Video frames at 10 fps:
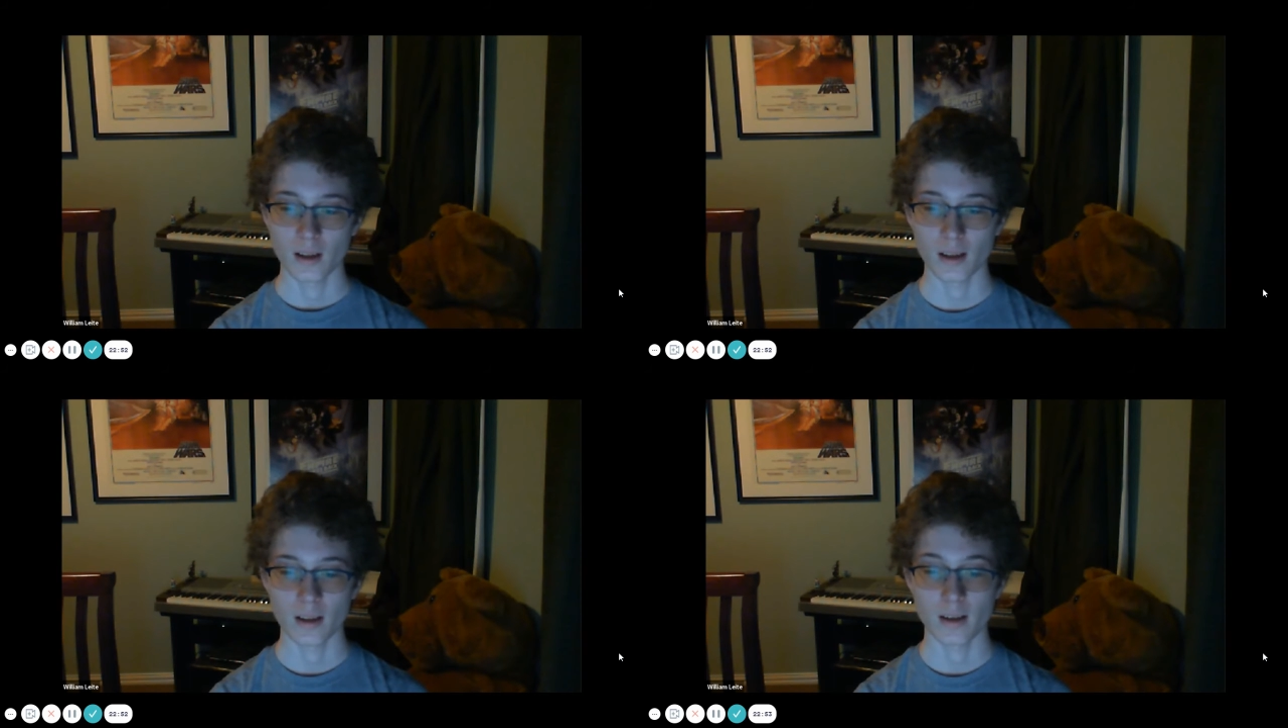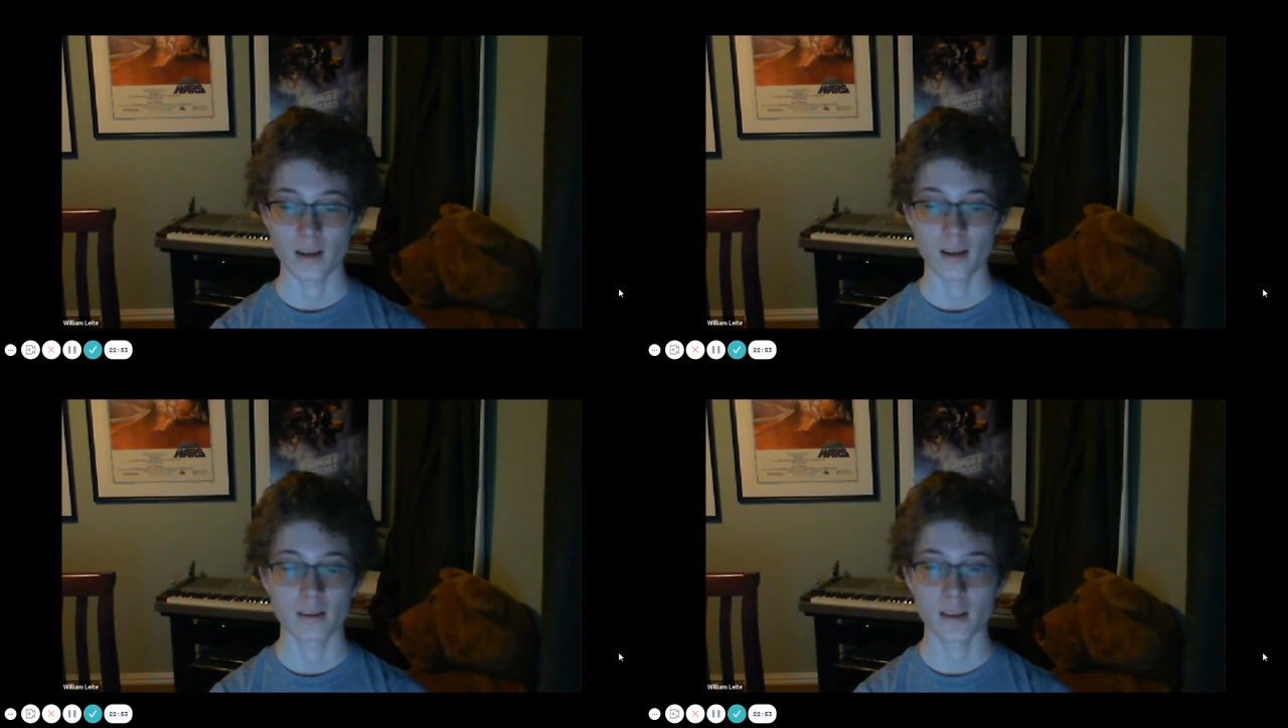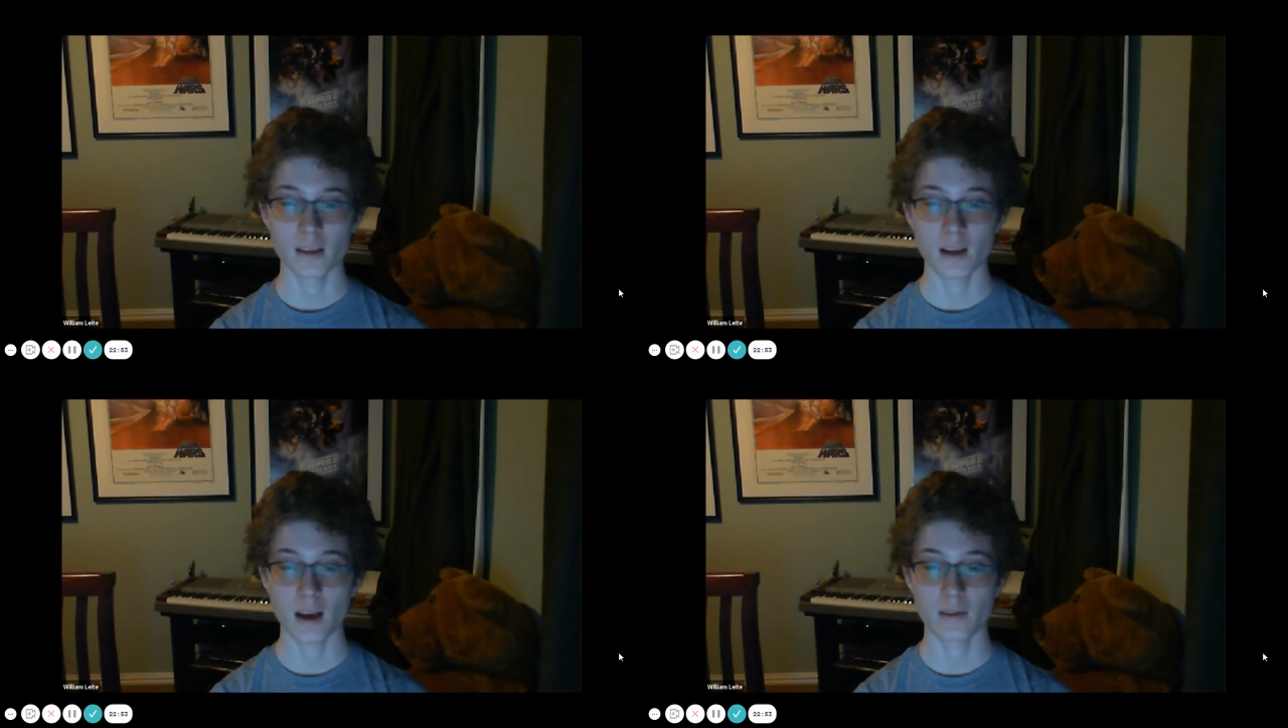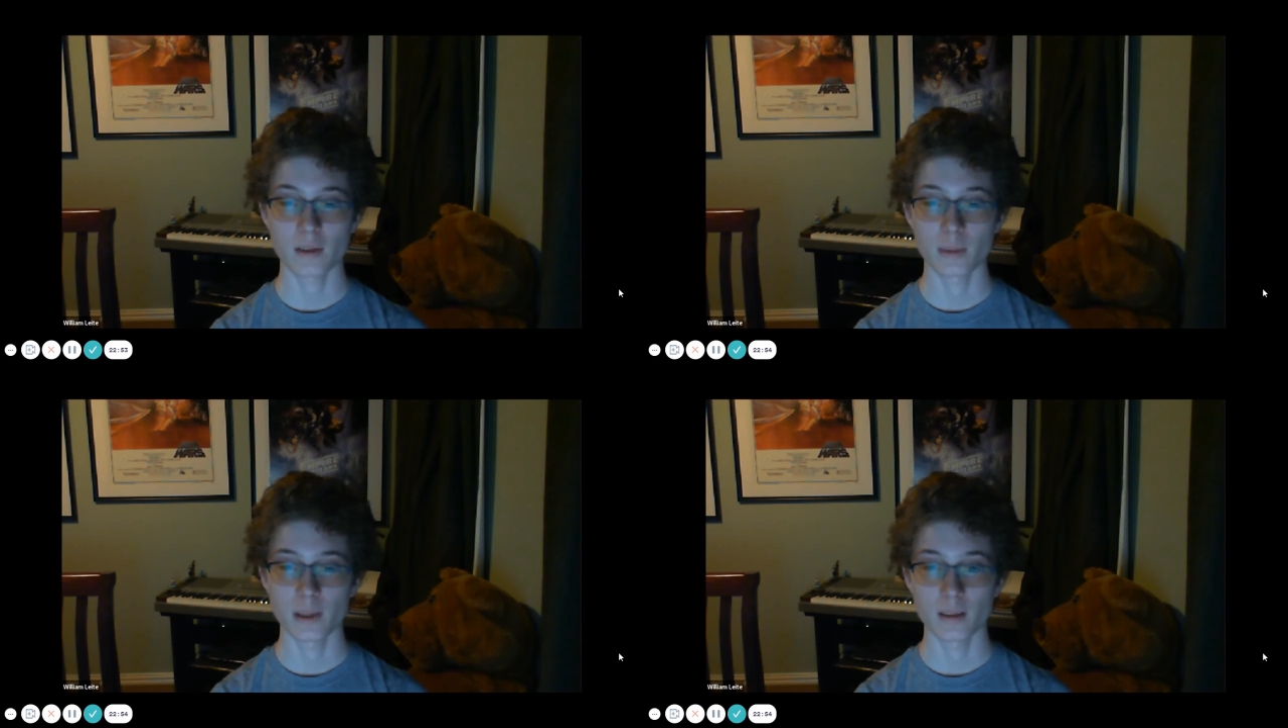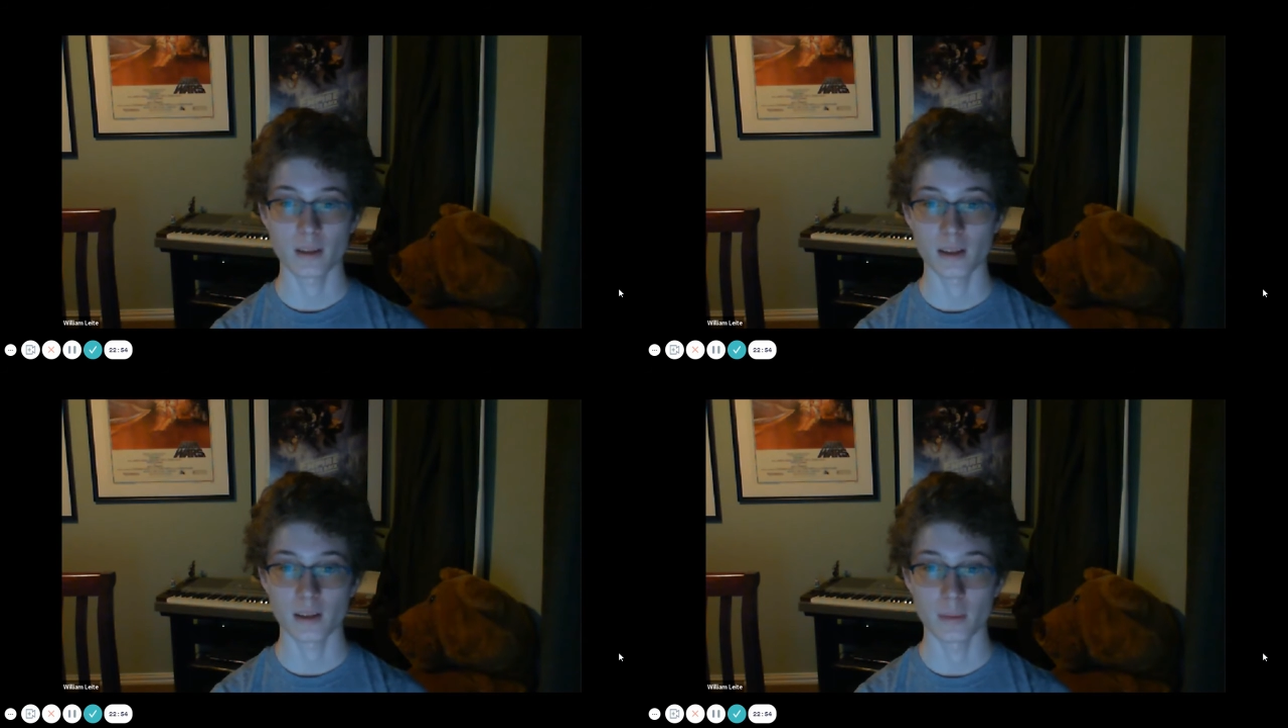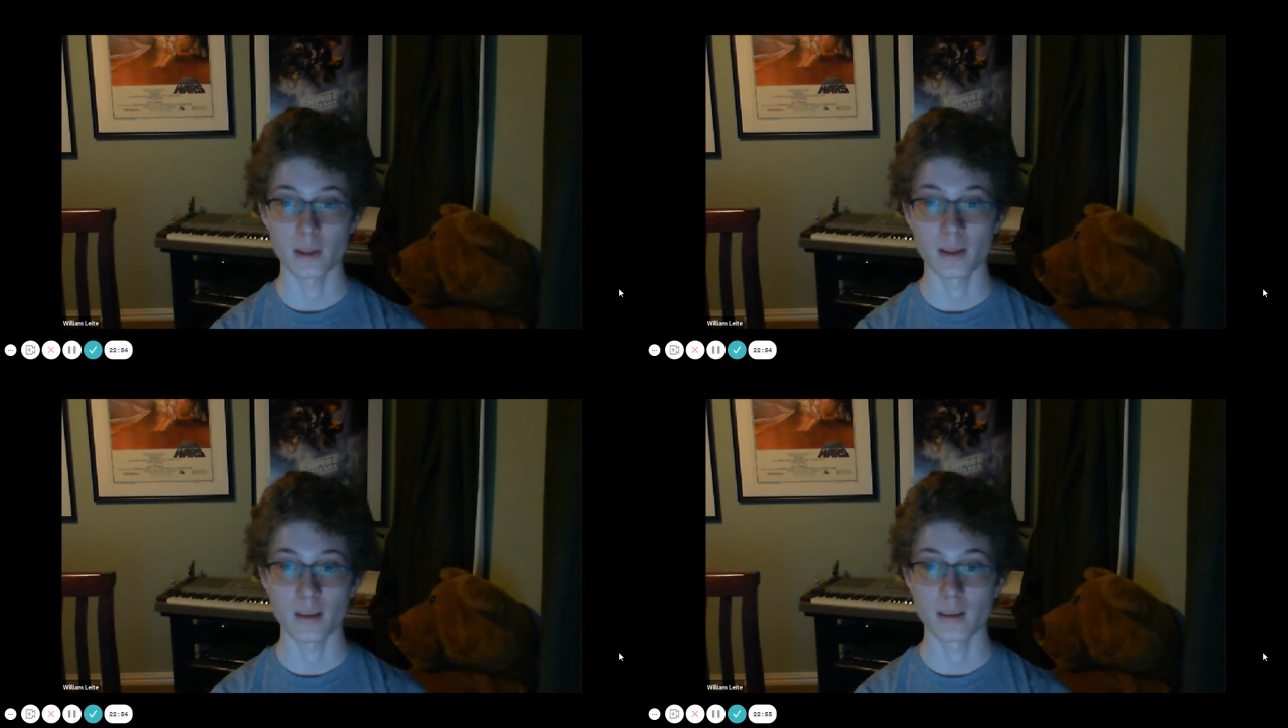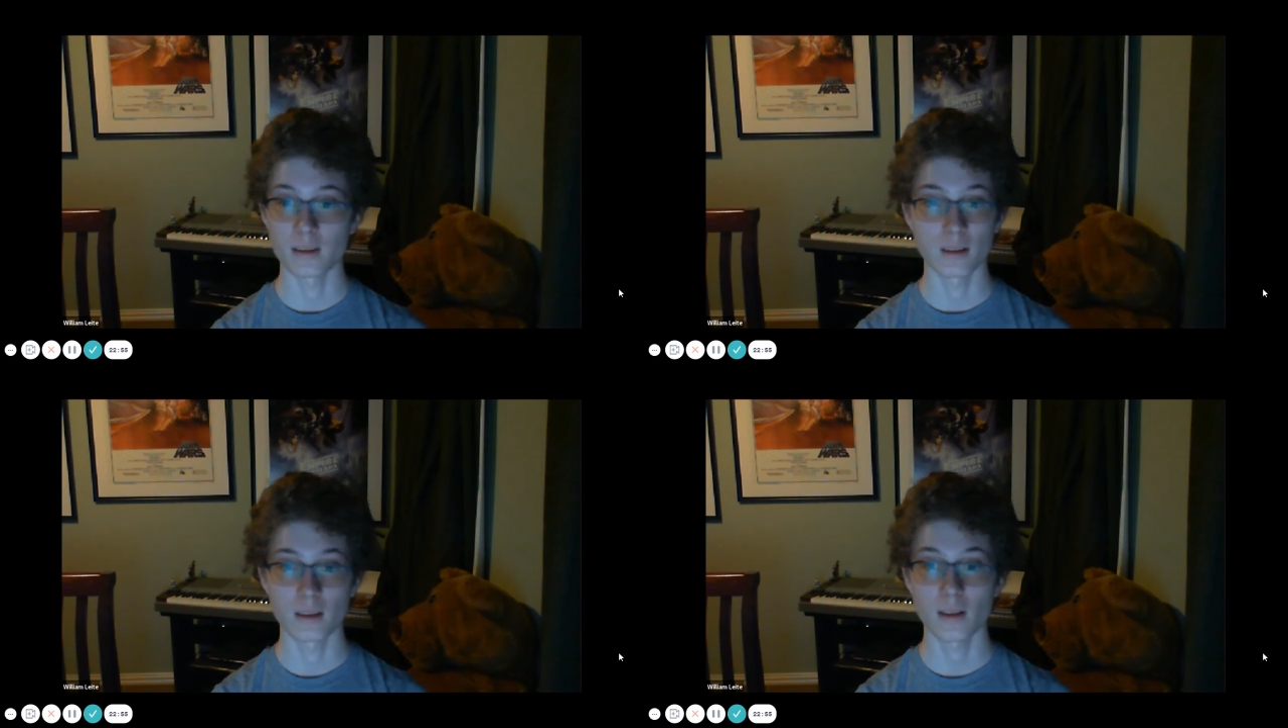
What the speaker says: and it doesn't have to be like an immediate